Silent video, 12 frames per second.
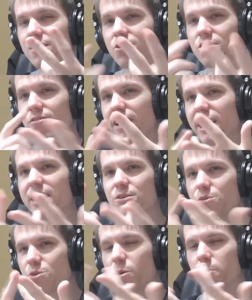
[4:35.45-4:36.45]
dot
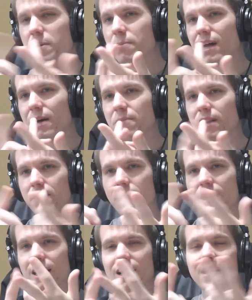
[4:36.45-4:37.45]
value, copy, blah, blah,
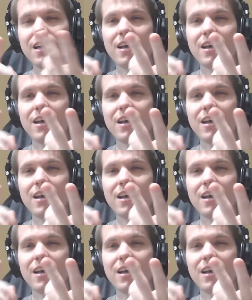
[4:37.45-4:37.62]
blah,